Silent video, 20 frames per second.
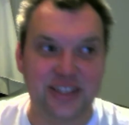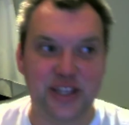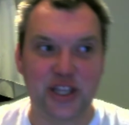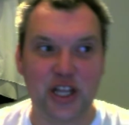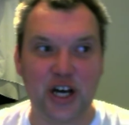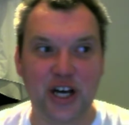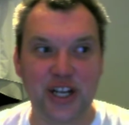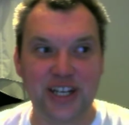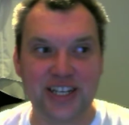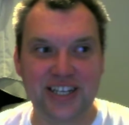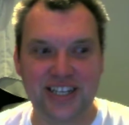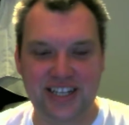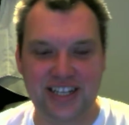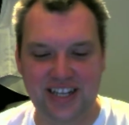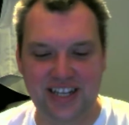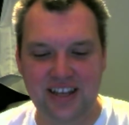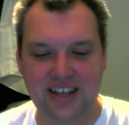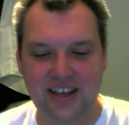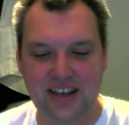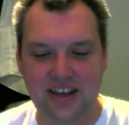done,
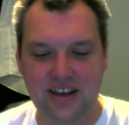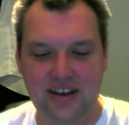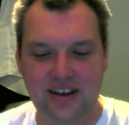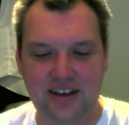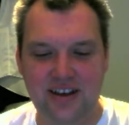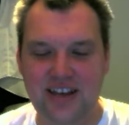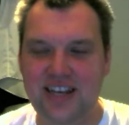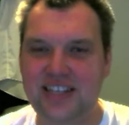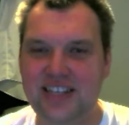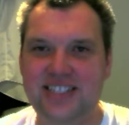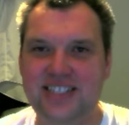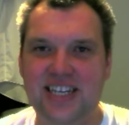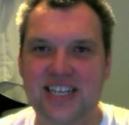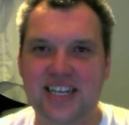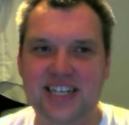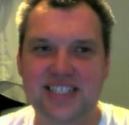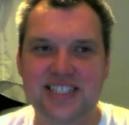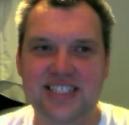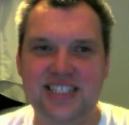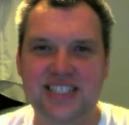it
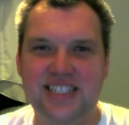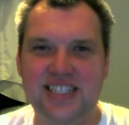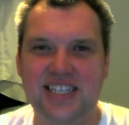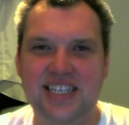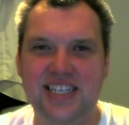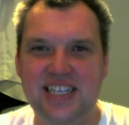takes